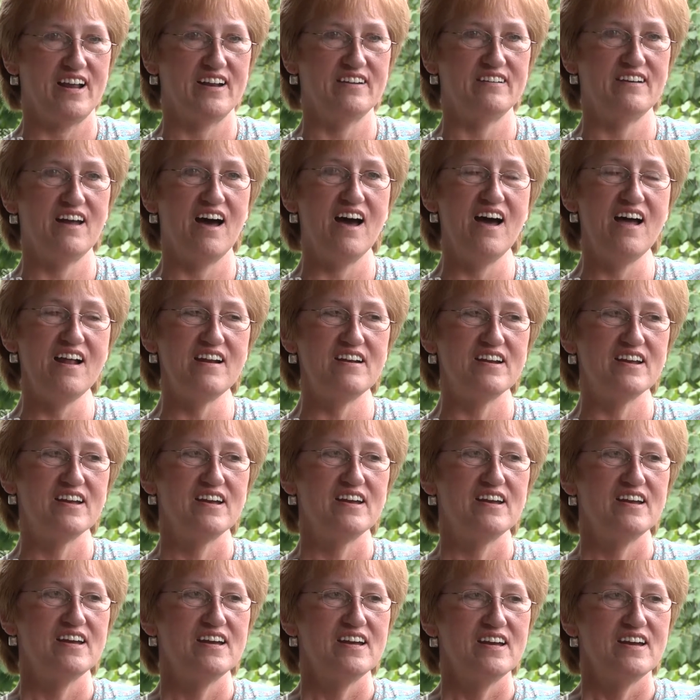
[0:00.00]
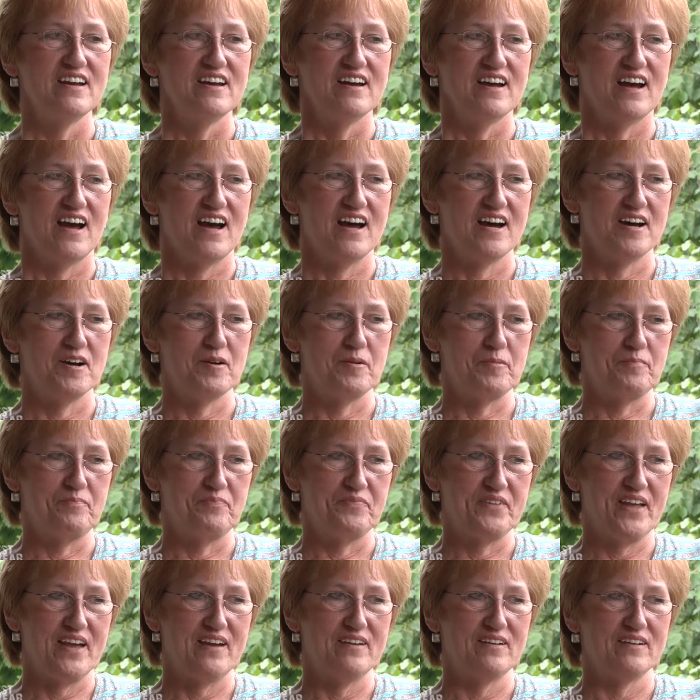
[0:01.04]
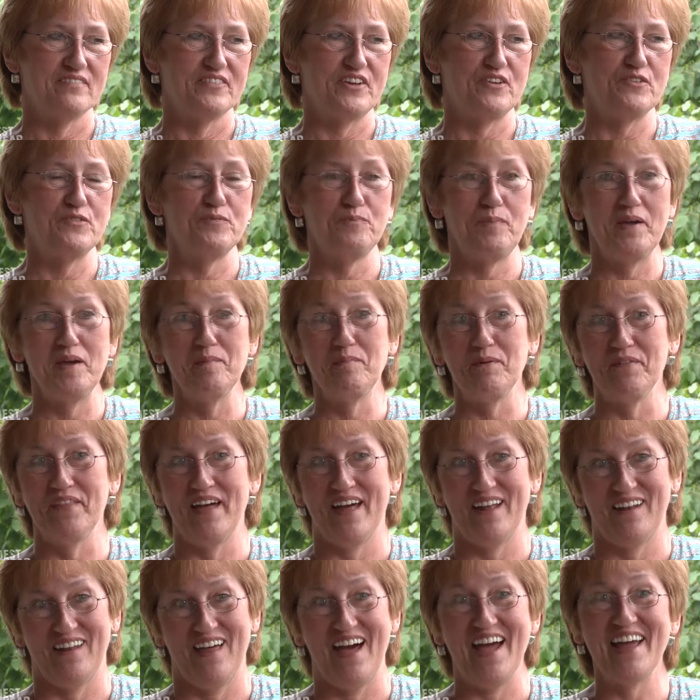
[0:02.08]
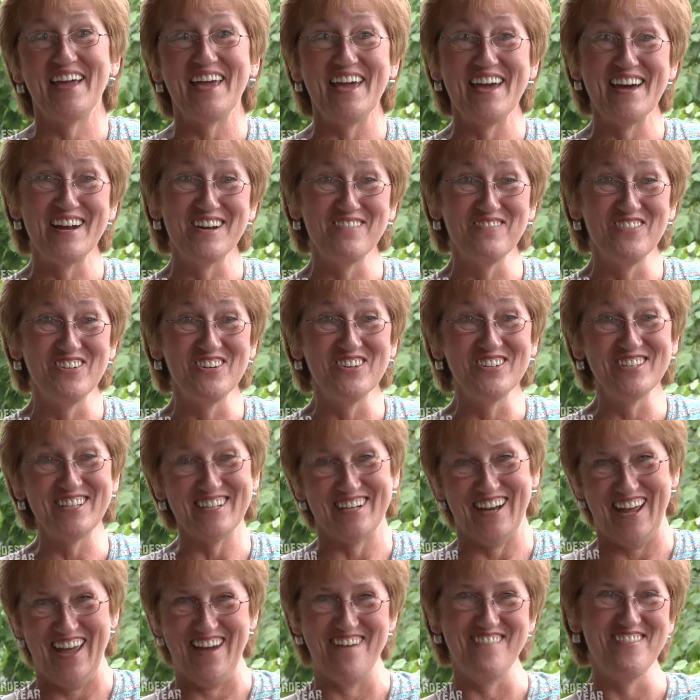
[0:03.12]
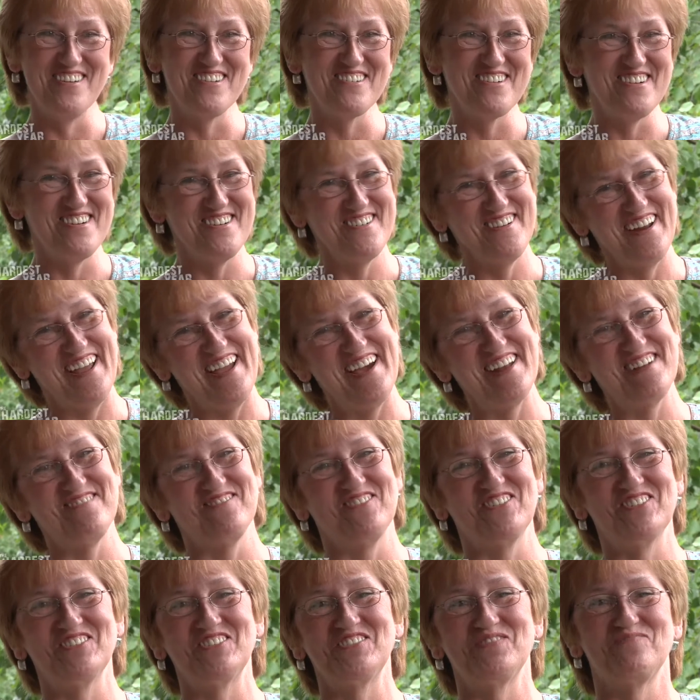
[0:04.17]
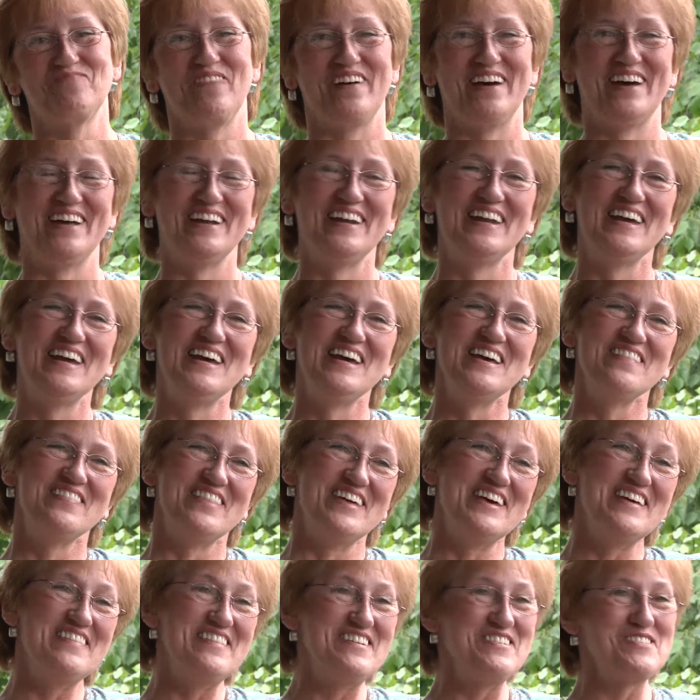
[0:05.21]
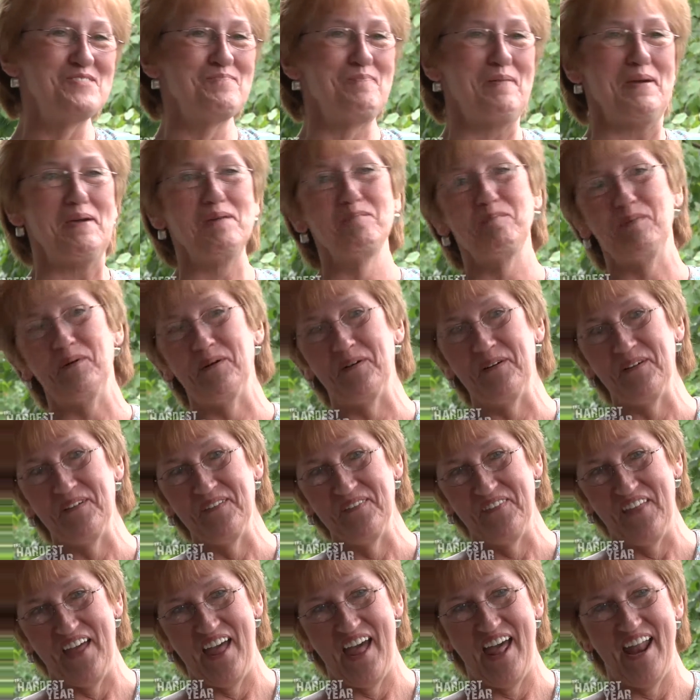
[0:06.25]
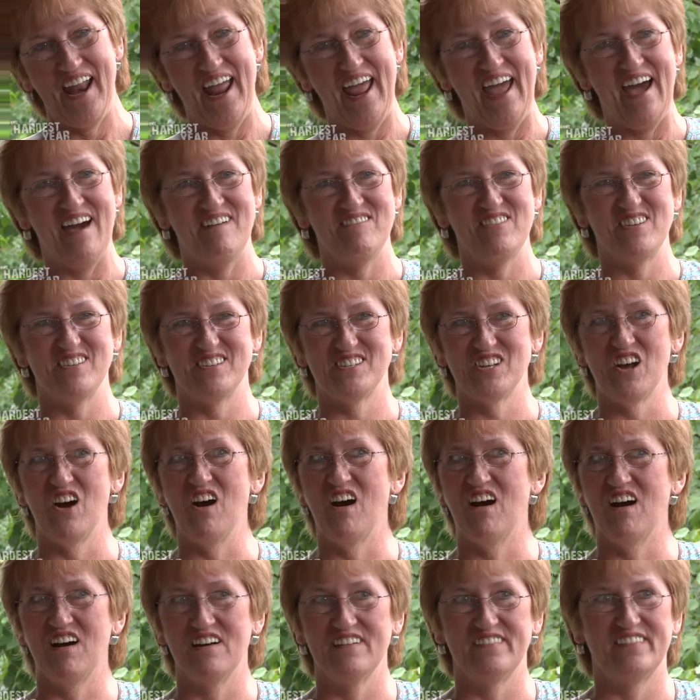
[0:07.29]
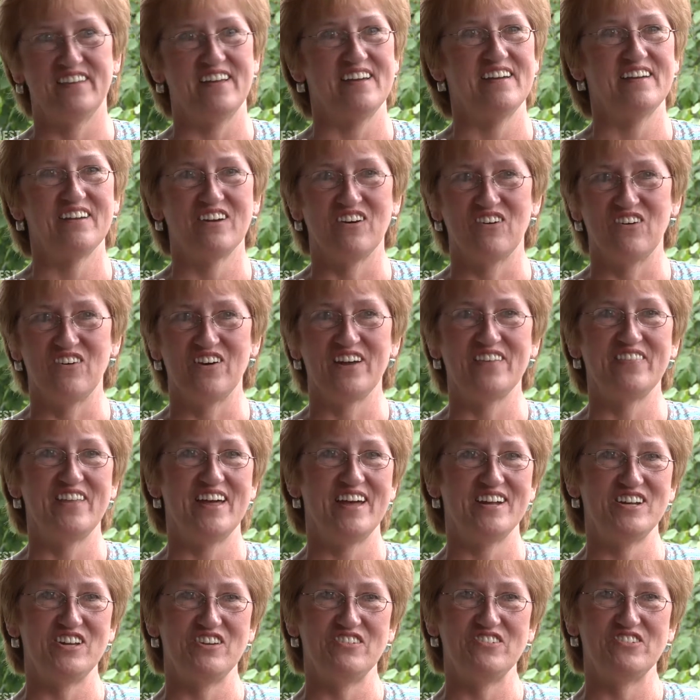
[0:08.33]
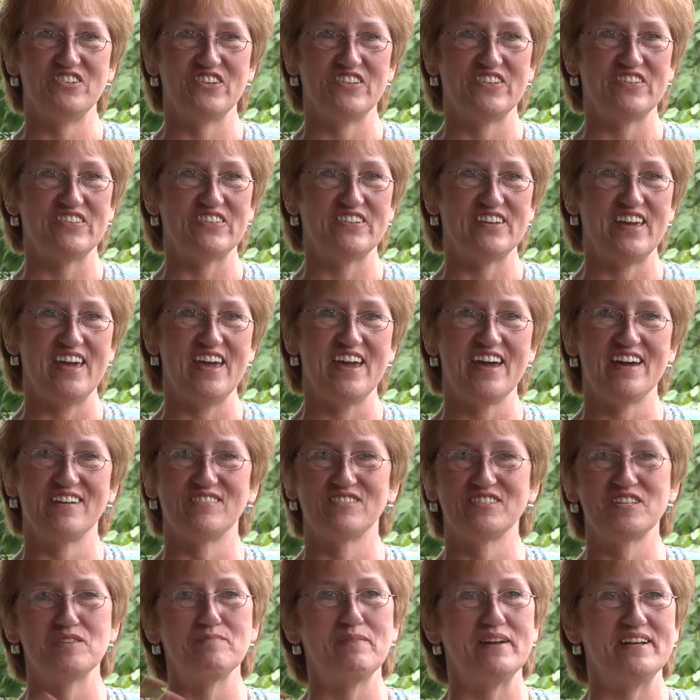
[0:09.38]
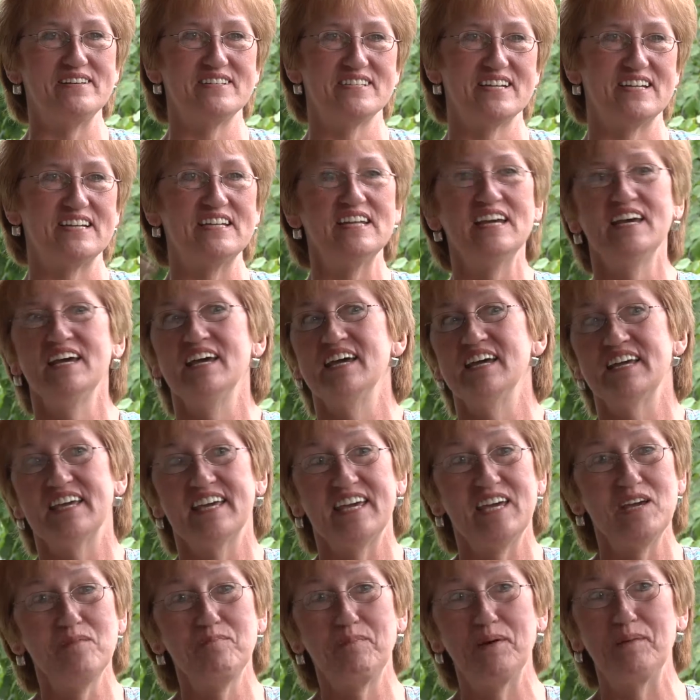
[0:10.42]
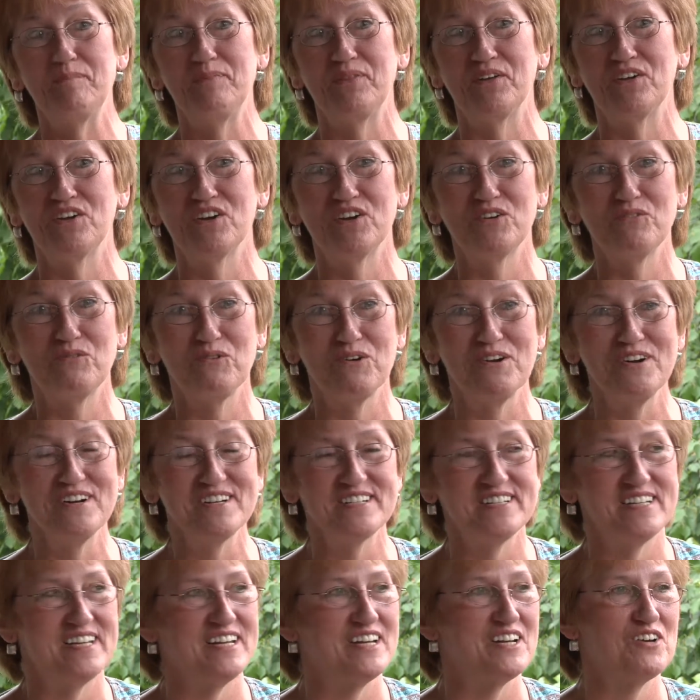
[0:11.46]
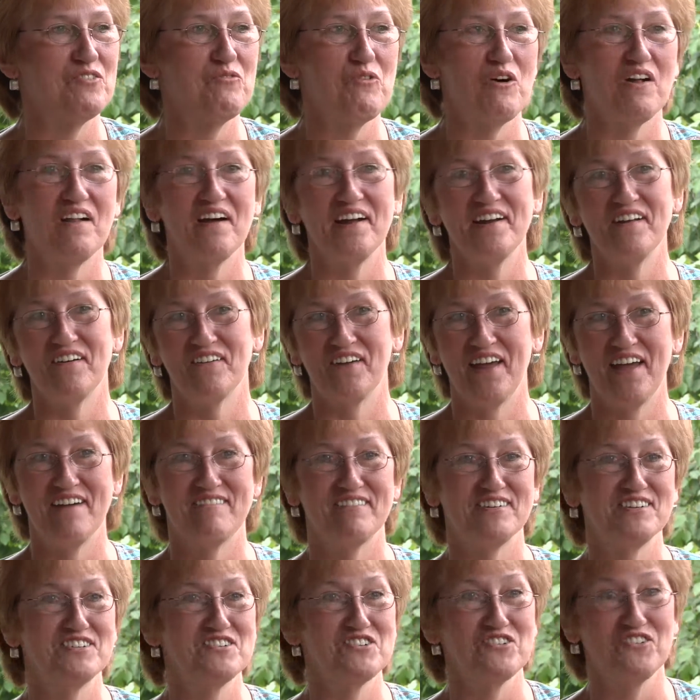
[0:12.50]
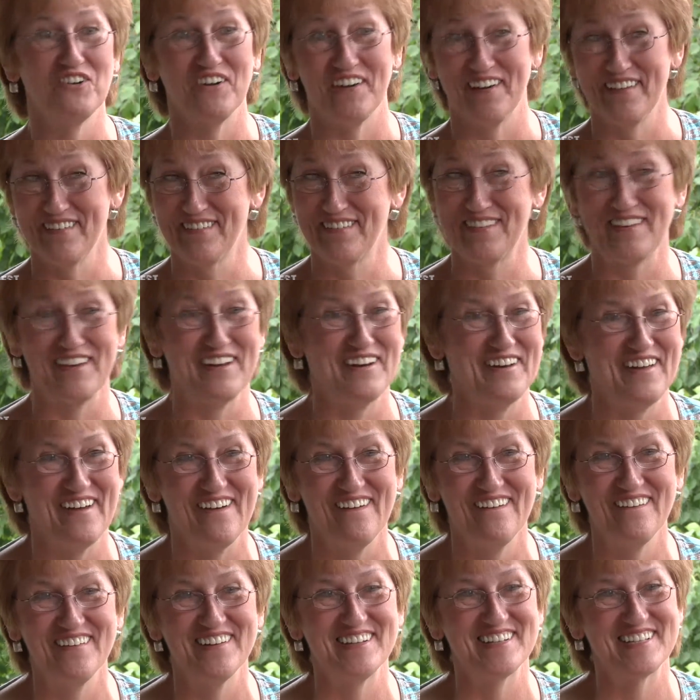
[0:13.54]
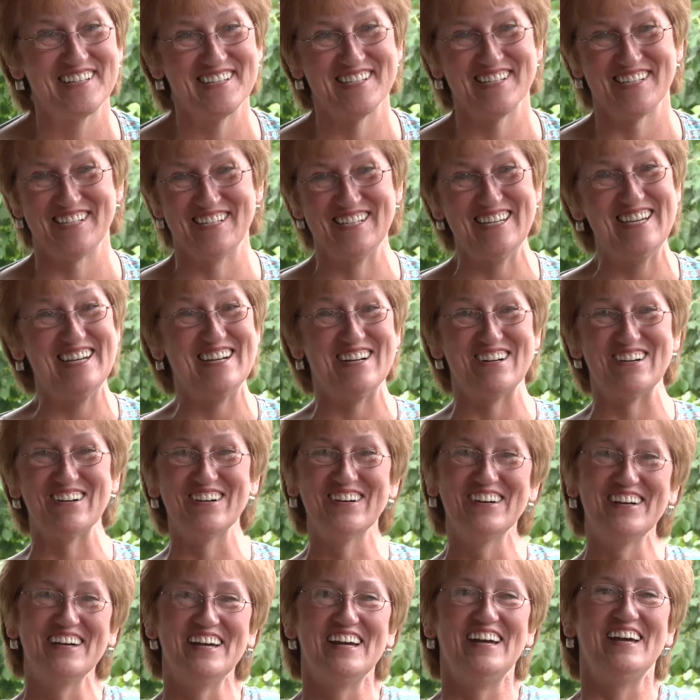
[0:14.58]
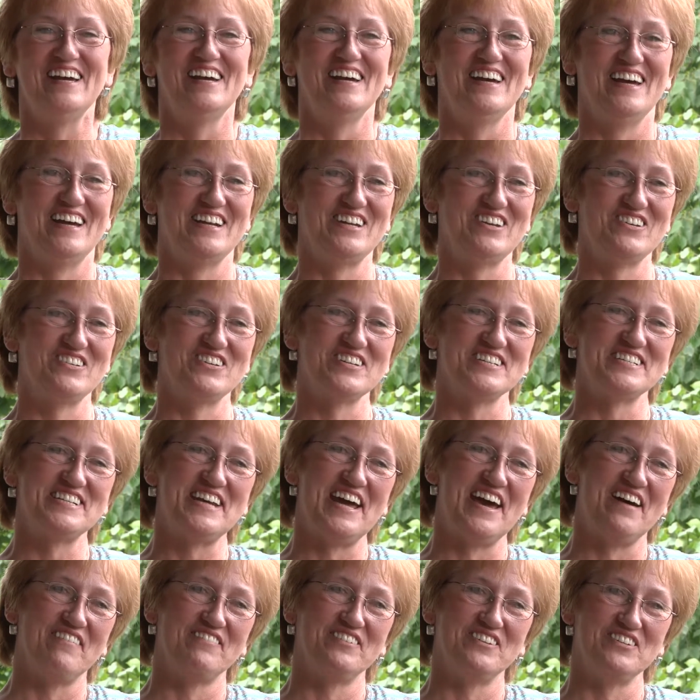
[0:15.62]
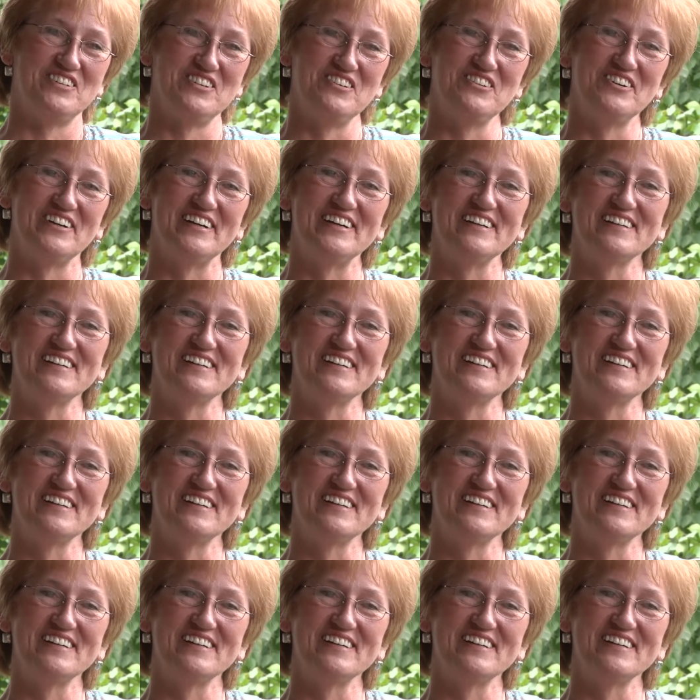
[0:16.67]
and not, um, there's people that like animals and have their own animals, but then there's people that have this heart thing going that you just can't. Somebody said, keep up the good work, Tina. Well, I don't have a choice, you know, because it's, it's here and you just have to do it.